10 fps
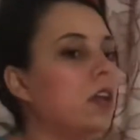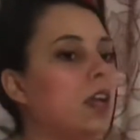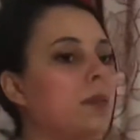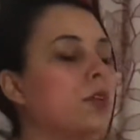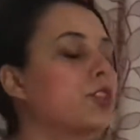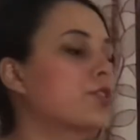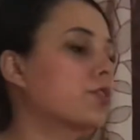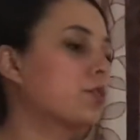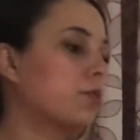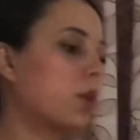and make sure
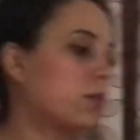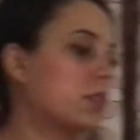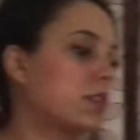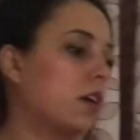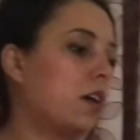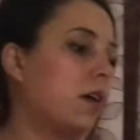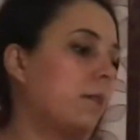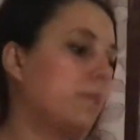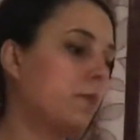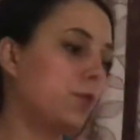to close the
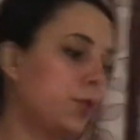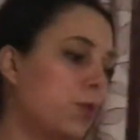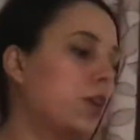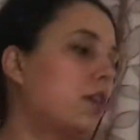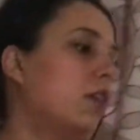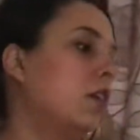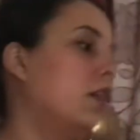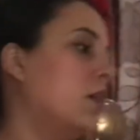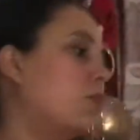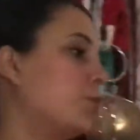door,
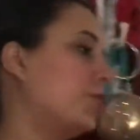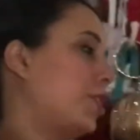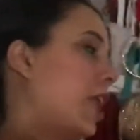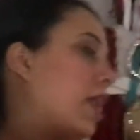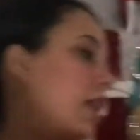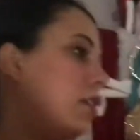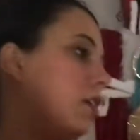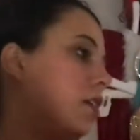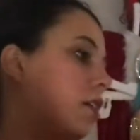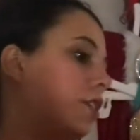wash the hand,
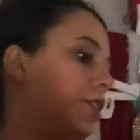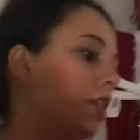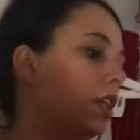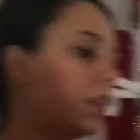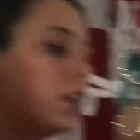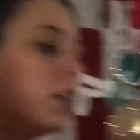hand hygiene,